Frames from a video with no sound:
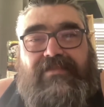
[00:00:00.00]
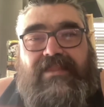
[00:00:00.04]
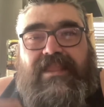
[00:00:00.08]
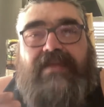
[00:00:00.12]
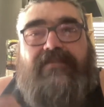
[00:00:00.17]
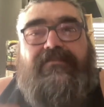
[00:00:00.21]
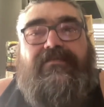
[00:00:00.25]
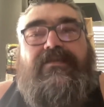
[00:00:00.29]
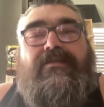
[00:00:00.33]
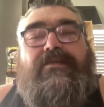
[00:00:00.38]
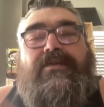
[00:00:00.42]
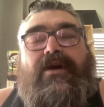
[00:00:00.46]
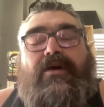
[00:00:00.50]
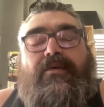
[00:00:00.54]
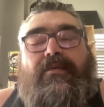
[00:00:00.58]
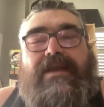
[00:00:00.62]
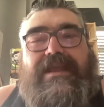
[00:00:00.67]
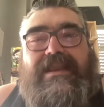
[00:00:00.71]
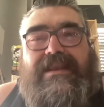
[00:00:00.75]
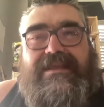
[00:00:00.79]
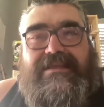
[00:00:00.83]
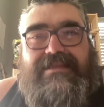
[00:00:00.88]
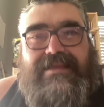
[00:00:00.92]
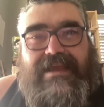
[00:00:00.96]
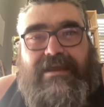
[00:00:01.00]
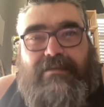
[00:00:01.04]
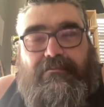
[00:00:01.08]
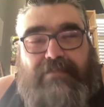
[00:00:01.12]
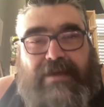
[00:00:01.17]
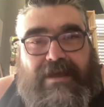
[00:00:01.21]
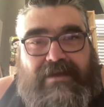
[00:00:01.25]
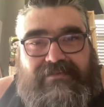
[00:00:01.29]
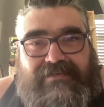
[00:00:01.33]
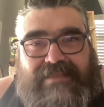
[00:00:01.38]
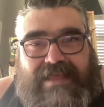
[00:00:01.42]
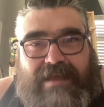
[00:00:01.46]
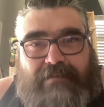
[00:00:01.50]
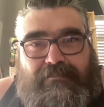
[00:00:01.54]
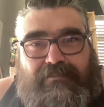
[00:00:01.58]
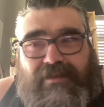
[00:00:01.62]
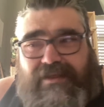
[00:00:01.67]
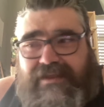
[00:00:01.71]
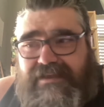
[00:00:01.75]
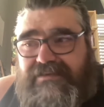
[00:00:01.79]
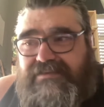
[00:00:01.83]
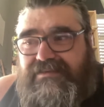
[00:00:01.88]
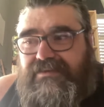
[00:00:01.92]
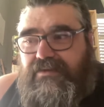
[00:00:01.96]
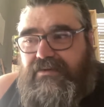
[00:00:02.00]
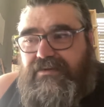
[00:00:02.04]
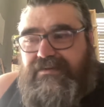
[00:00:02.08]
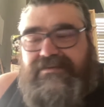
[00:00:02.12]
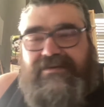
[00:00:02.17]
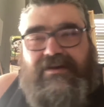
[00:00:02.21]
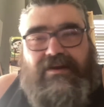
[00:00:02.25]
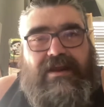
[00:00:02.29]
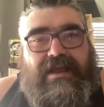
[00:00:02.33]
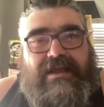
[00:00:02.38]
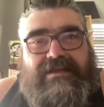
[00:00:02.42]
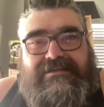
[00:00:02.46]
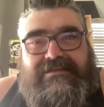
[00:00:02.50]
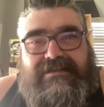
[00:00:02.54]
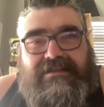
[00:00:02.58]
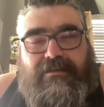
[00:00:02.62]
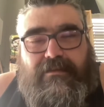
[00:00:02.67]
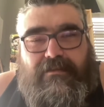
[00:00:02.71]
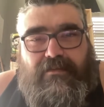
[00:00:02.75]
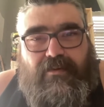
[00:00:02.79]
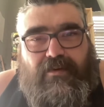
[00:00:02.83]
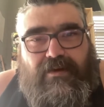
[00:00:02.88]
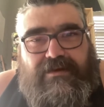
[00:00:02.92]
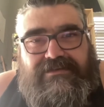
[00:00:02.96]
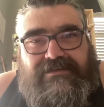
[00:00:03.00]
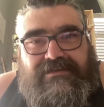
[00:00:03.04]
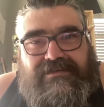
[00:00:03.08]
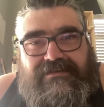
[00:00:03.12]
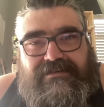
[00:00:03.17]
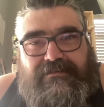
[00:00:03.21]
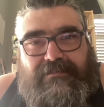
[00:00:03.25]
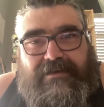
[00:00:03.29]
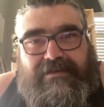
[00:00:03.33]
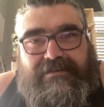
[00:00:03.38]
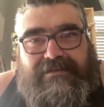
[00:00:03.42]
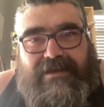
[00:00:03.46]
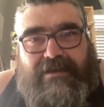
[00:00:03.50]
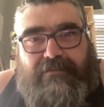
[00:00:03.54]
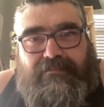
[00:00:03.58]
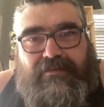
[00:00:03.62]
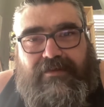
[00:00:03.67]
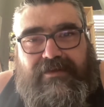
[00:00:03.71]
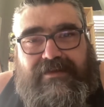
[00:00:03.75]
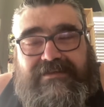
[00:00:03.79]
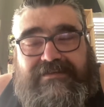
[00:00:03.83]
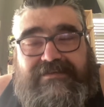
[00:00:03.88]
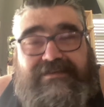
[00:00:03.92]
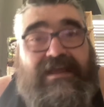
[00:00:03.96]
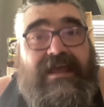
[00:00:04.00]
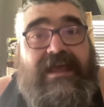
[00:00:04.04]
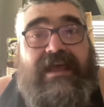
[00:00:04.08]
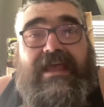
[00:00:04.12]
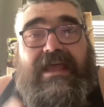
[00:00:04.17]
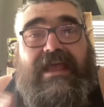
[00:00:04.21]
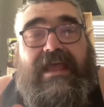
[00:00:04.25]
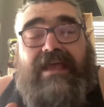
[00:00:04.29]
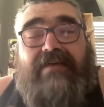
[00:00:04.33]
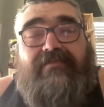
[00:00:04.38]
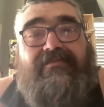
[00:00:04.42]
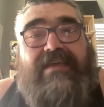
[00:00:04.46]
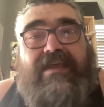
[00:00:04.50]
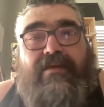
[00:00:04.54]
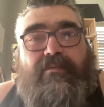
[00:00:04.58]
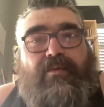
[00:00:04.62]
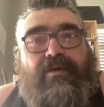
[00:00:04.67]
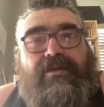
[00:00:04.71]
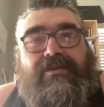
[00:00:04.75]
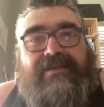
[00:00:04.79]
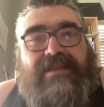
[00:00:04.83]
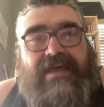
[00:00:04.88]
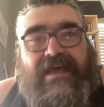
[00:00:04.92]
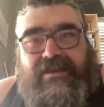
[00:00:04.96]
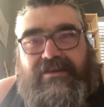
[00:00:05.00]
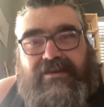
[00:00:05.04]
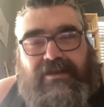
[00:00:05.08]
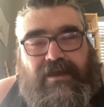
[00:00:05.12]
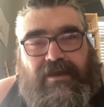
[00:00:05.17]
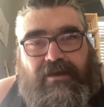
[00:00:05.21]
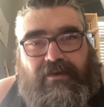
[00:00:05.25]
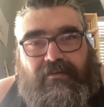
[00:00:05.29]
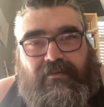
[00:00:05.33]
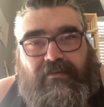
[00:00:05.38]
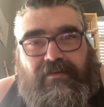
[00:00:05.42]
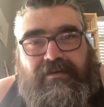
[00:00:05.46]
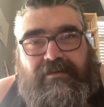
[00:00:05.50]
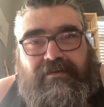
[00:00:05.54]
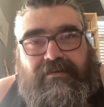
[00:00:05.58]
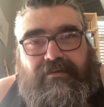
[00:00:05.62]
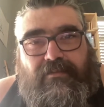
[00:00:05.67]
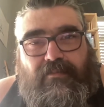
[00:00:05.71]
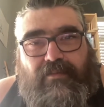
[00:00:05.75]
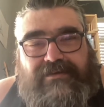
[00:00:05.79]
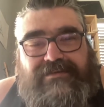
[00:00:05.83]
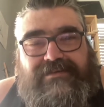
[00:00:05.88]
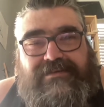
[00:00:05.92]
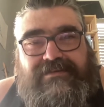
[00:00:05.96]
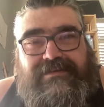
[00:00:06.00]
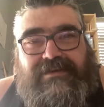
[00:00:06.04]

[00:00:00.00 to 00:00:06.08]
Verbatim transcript: If you know anything about that place, you could start asking them questions about that place, and they will not know what to